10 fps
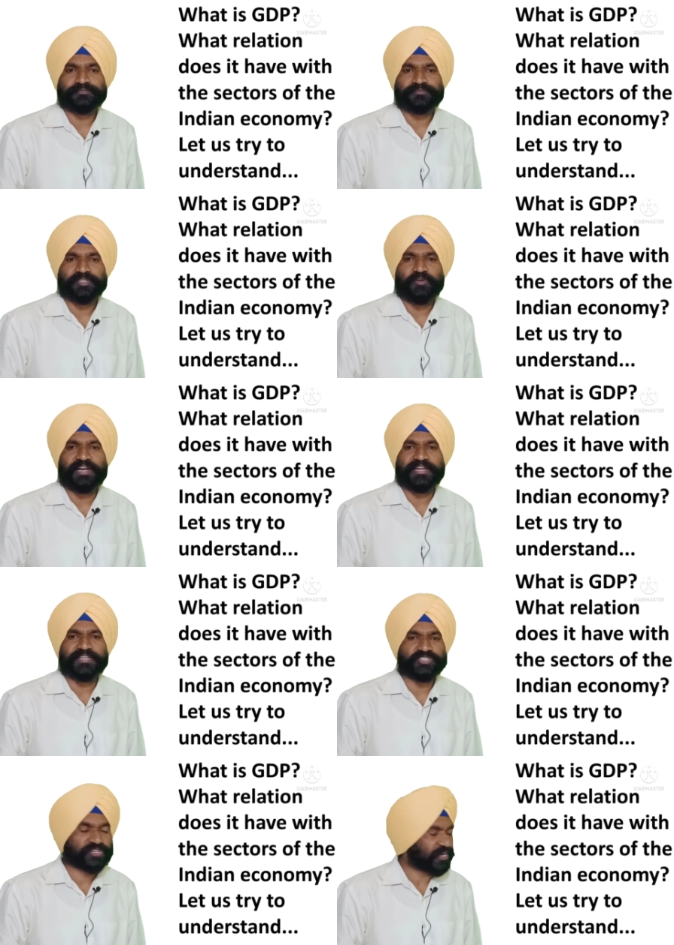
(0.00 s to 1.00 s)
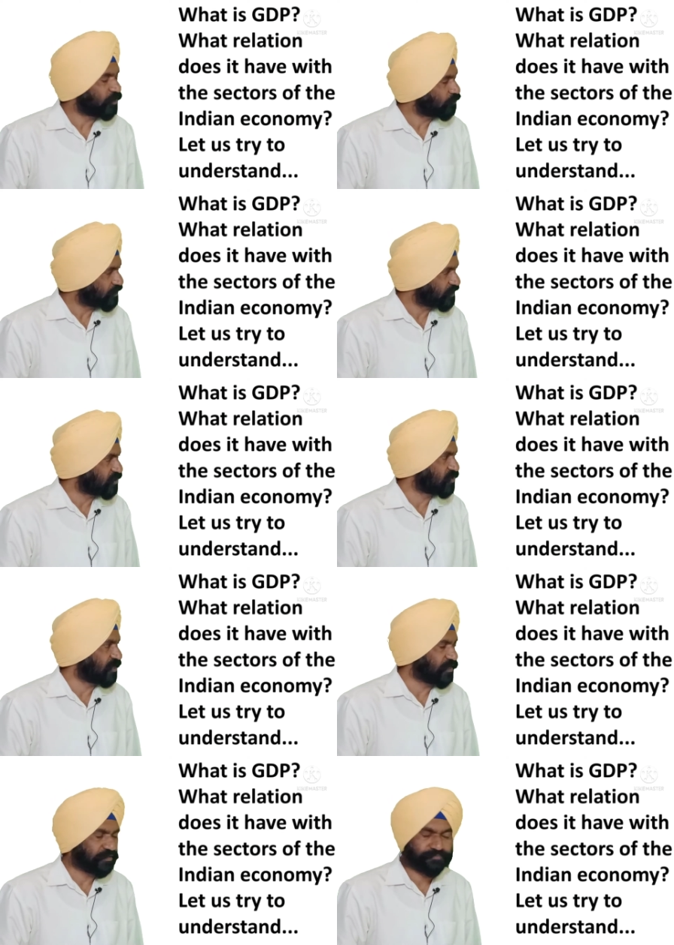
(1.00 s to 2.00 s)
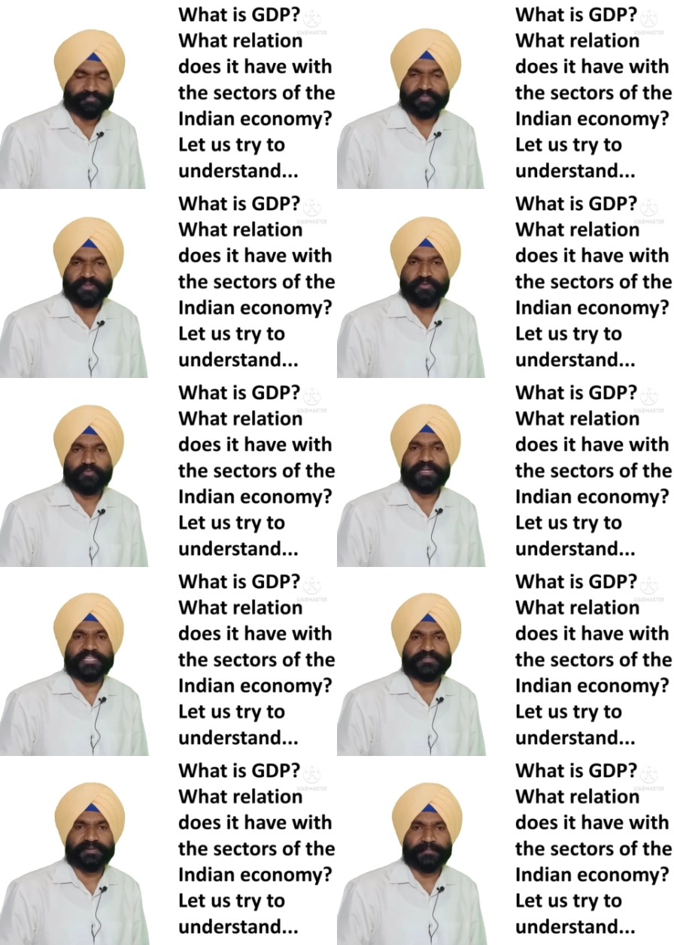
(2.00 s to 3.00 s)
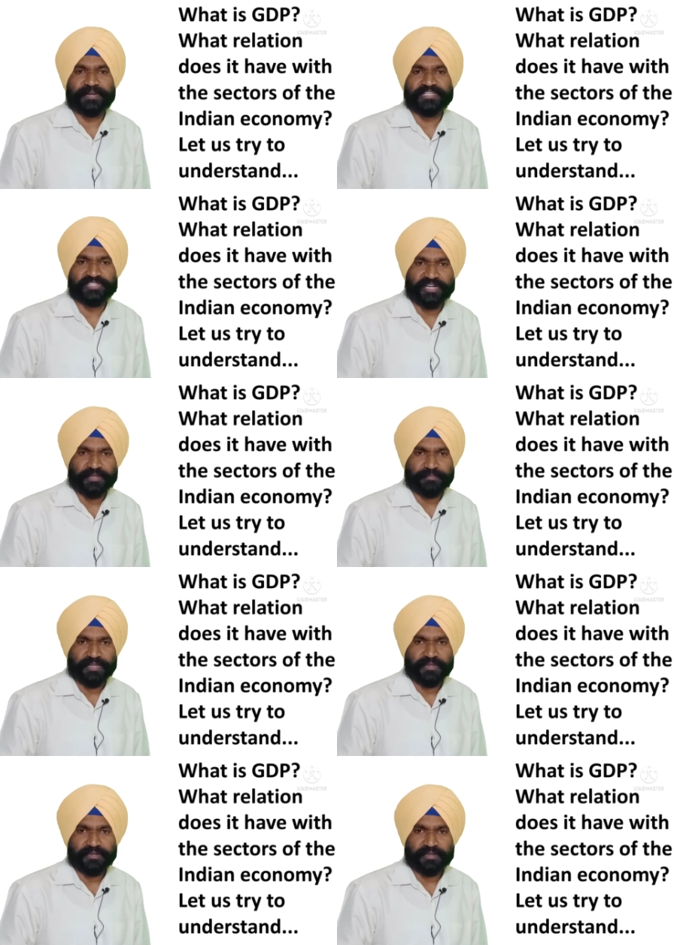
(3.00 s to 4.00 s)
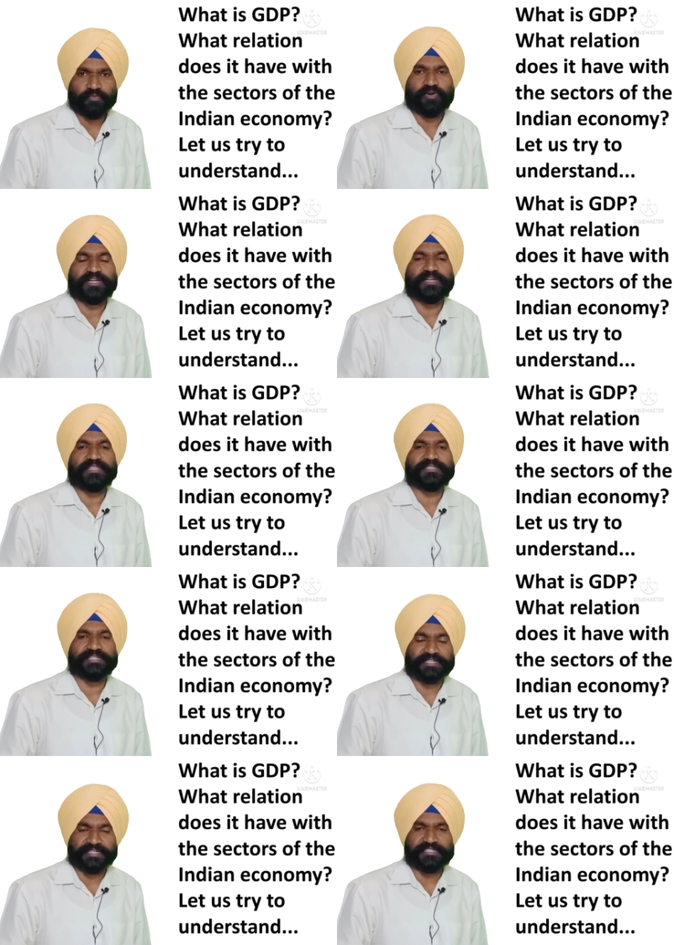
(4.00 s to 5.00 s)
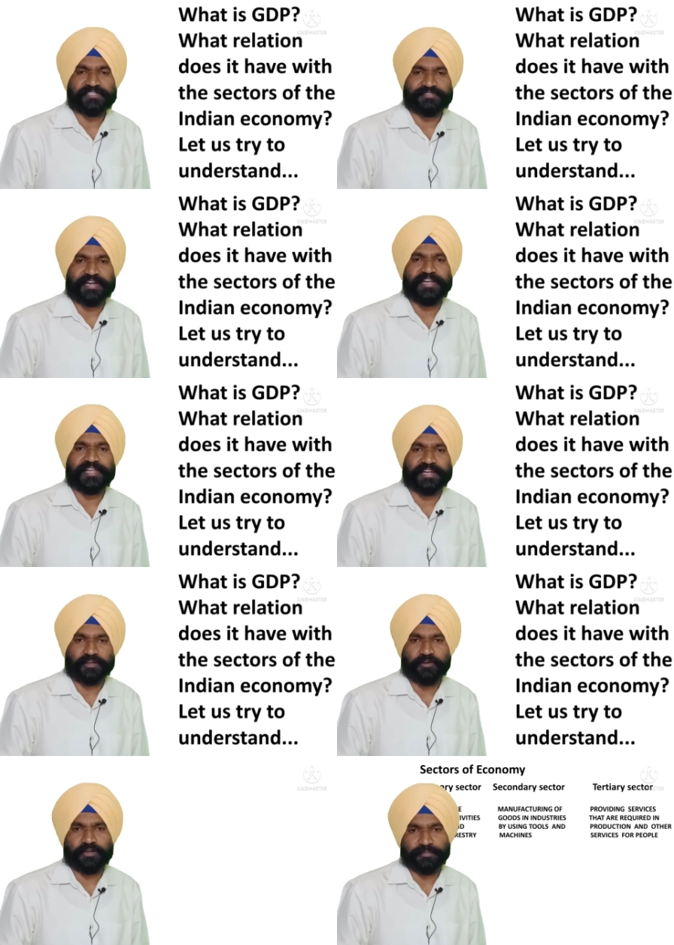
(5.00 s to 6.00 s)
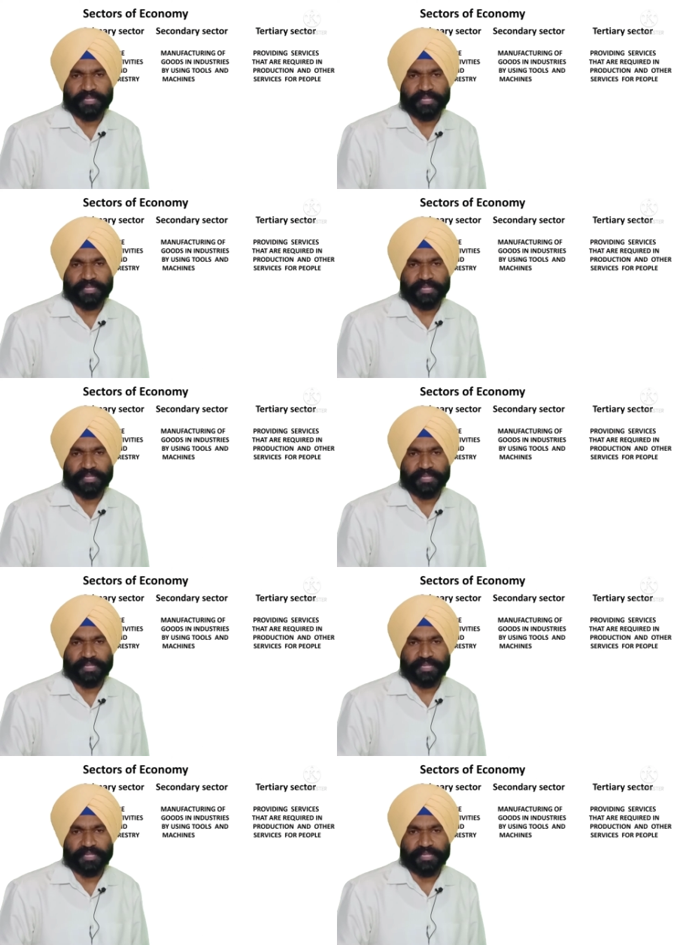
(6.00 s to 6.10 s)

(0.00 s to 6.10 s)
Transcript: Now let us try to understand what is meant by GDP and what are the sectors of Indian economy.